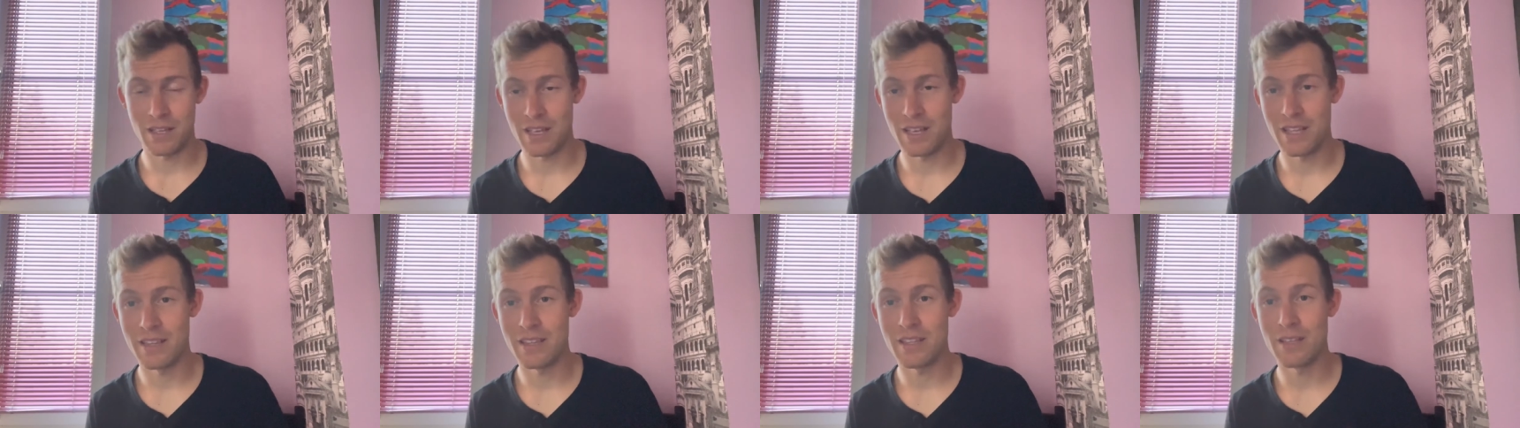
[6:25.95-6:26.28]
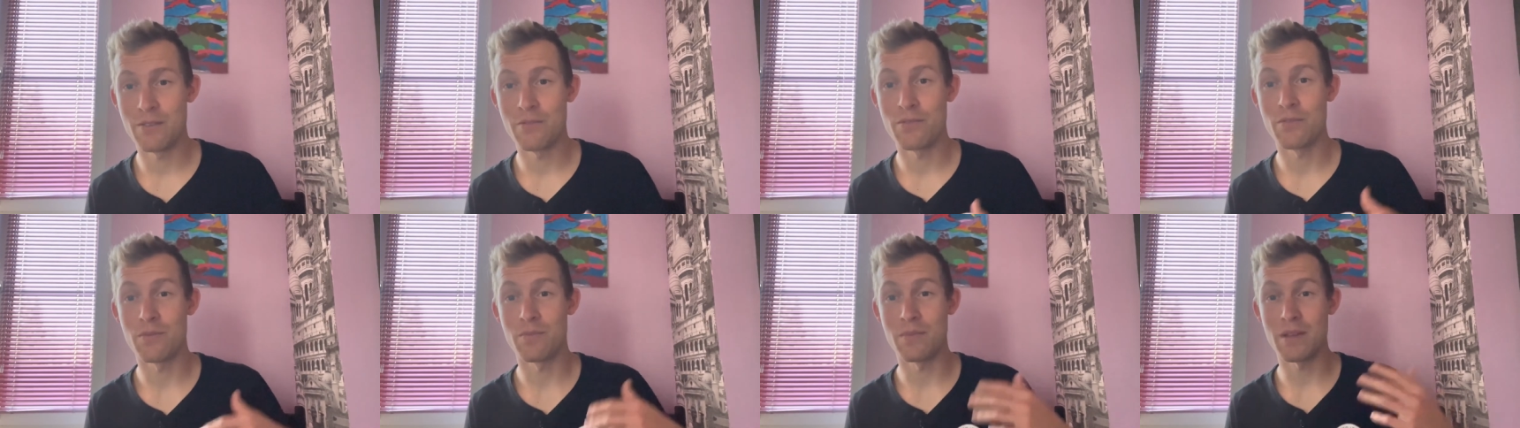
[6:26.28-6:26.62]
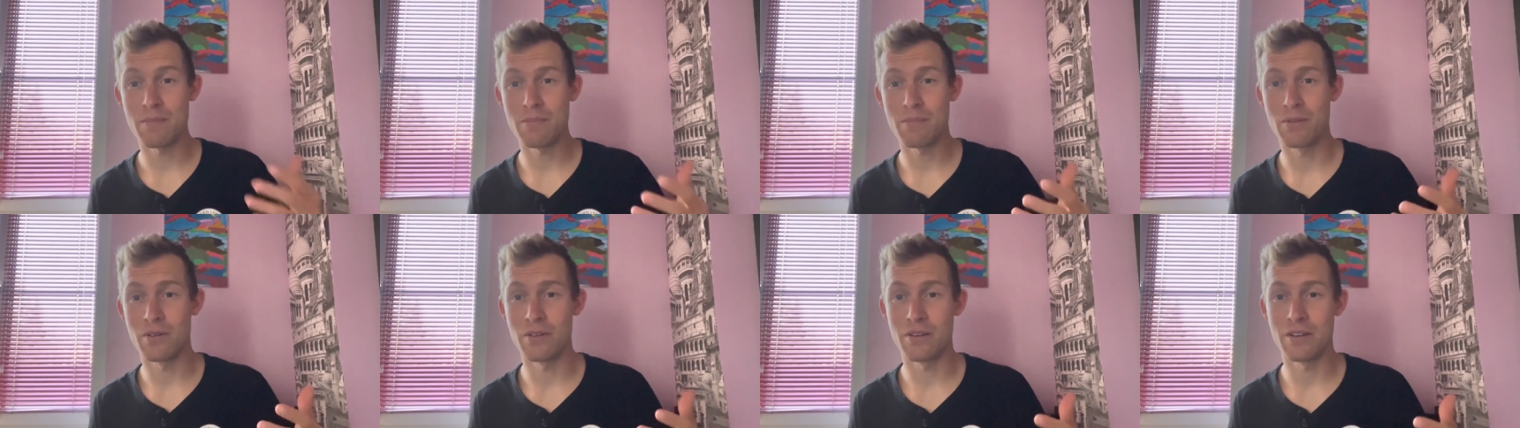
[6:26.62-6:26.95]
And then from
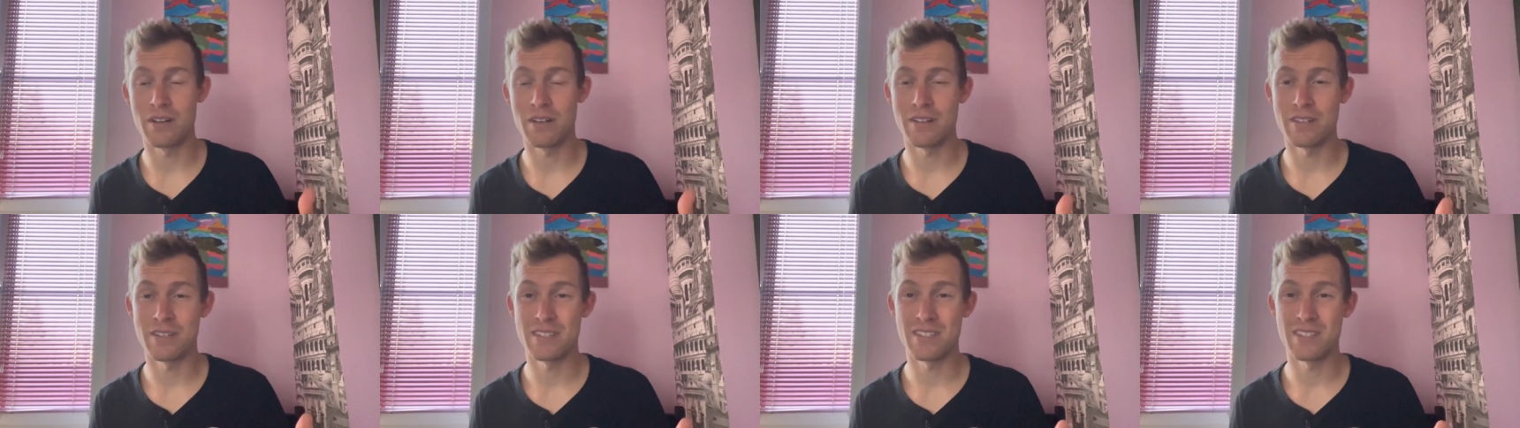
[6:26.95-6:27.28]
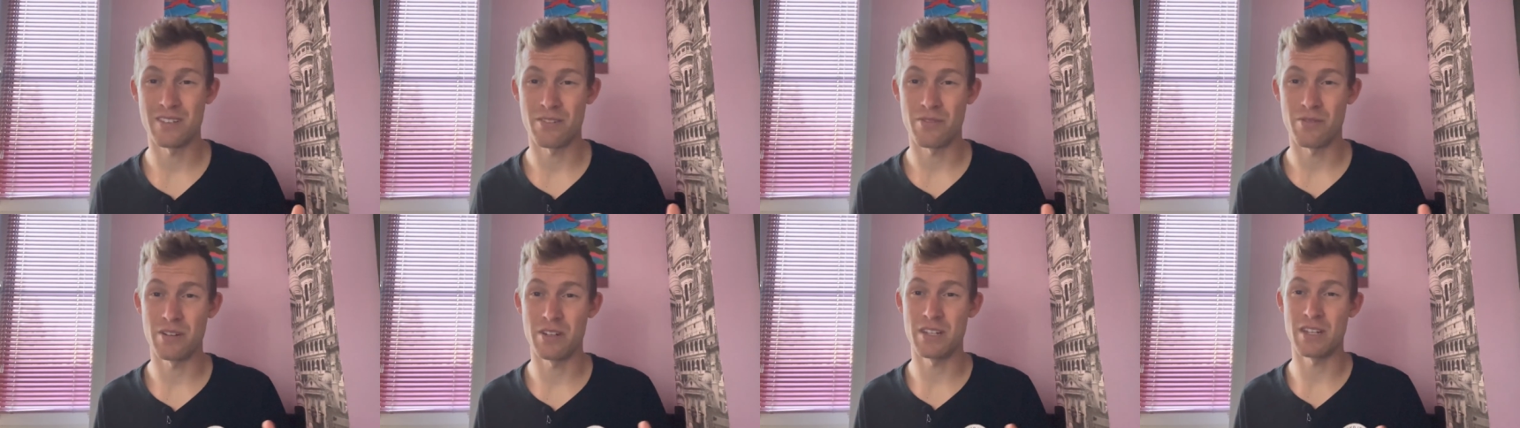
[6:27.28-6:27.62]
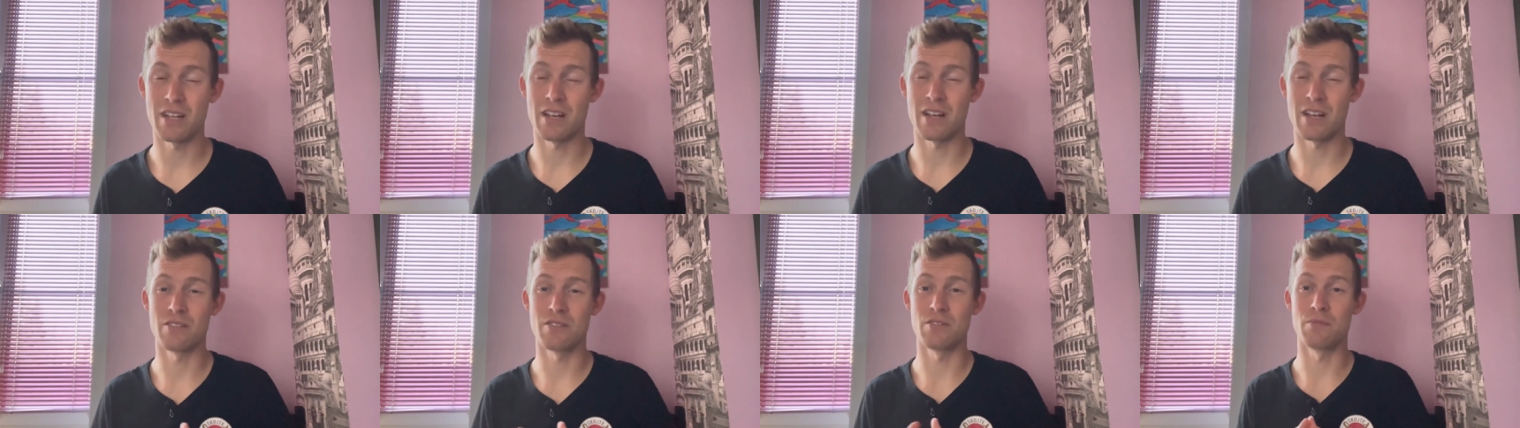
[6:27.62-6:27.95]
that point, I started
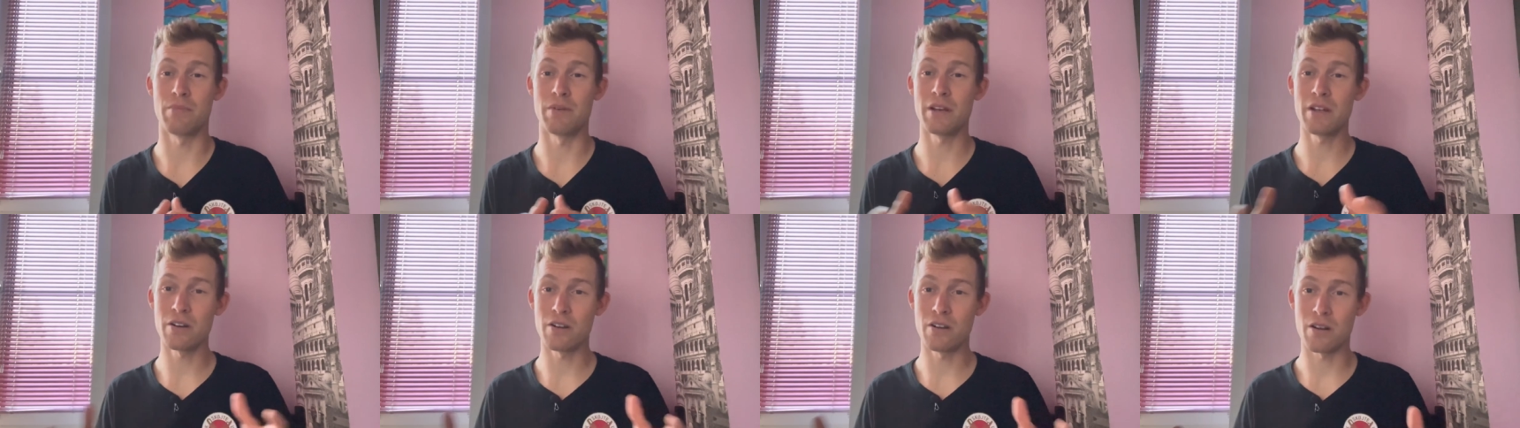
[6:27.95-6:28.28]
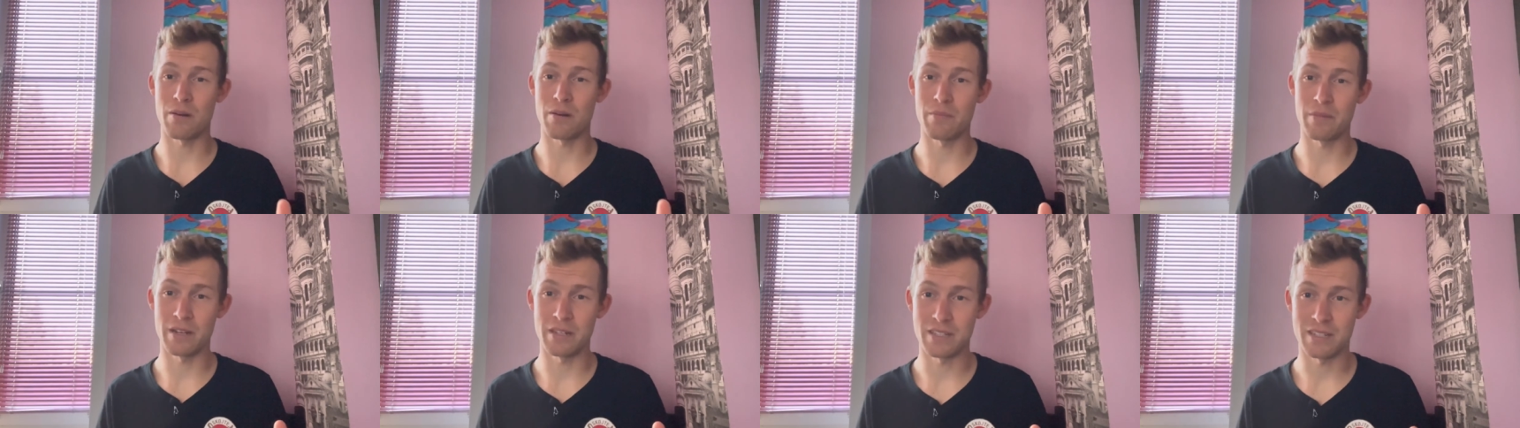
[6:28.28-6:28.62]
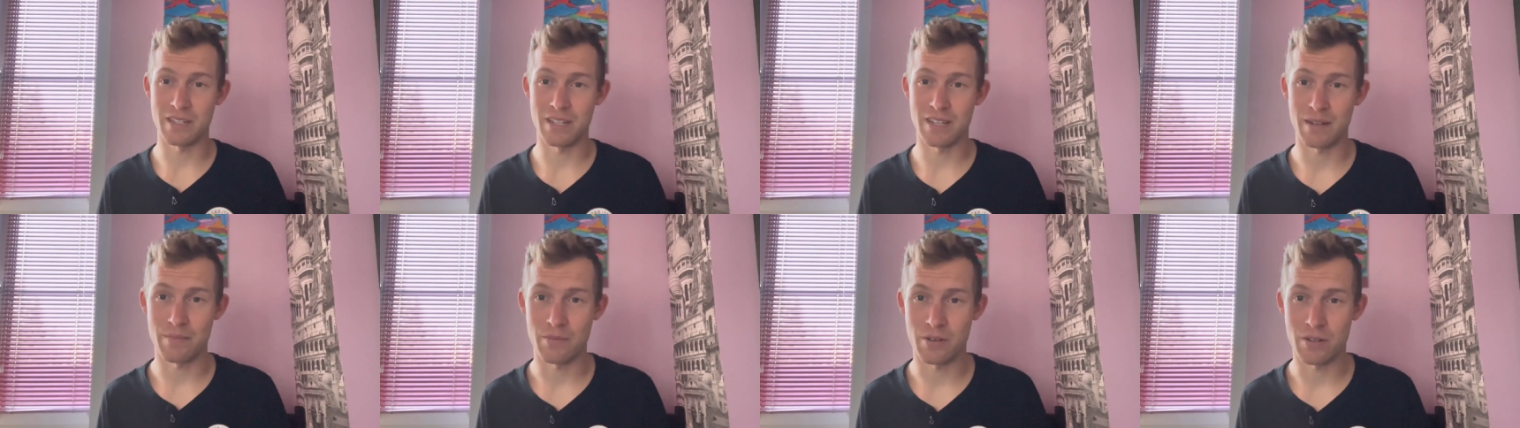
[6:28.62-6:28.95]
reaching out to bigger companies
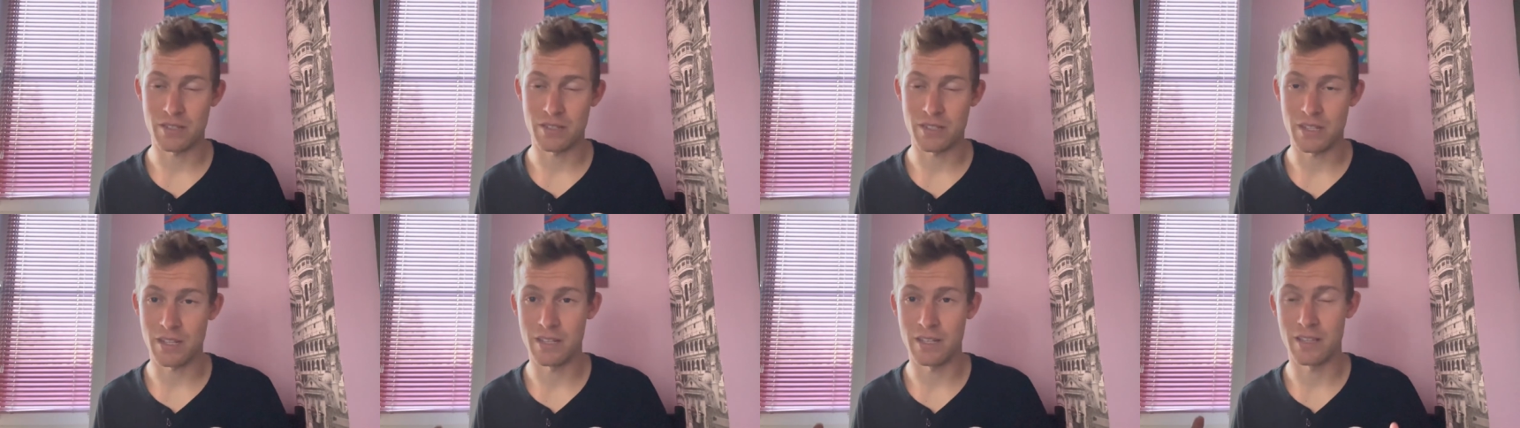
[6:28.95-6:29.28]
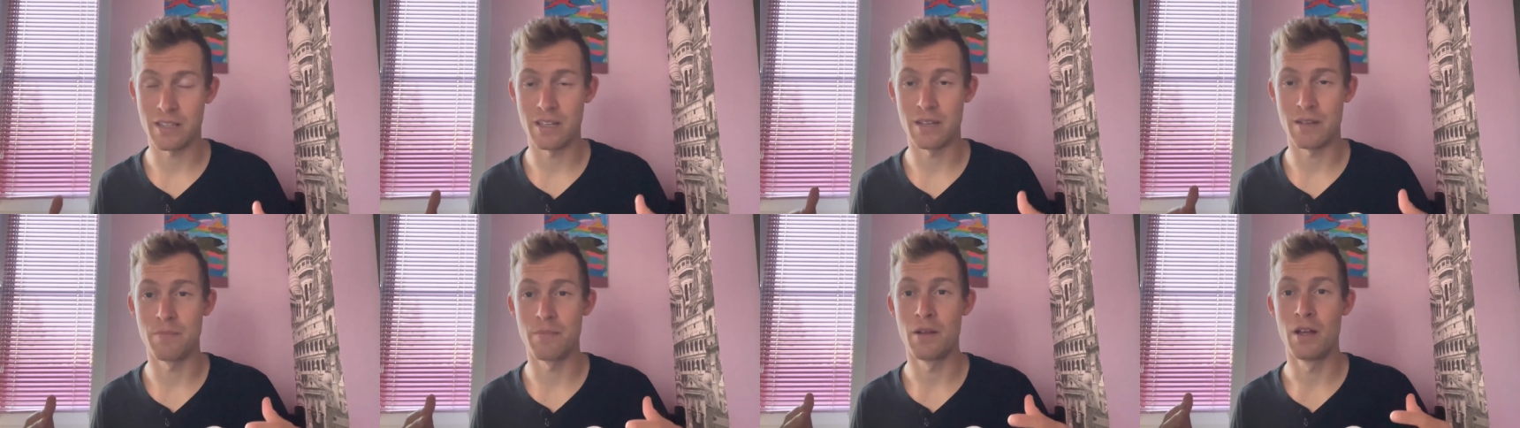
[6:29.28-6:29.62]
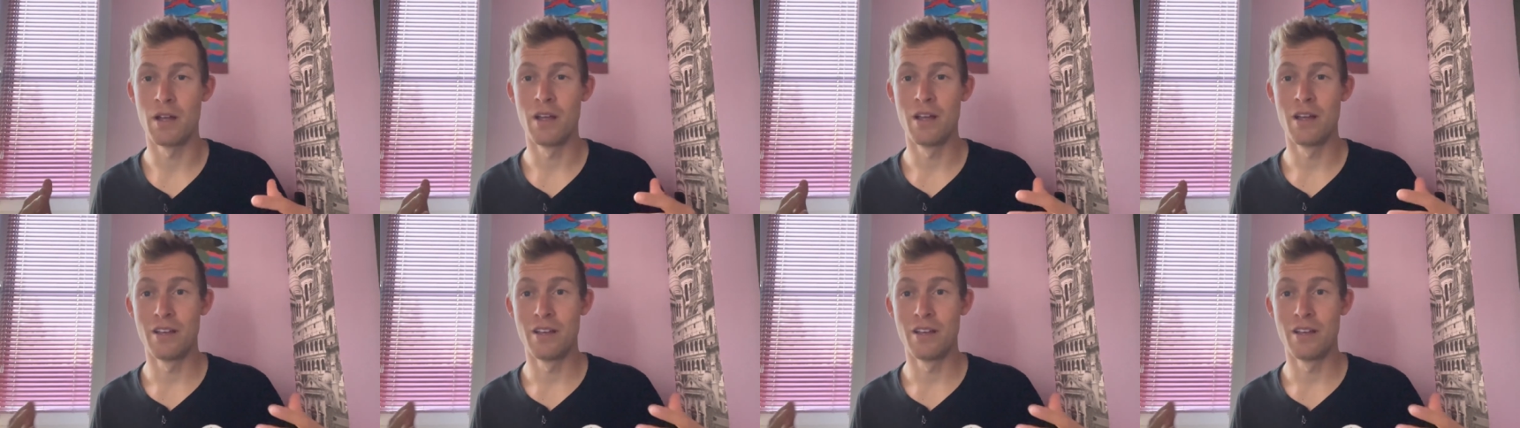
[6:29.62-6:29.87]
in Denmark, telling them,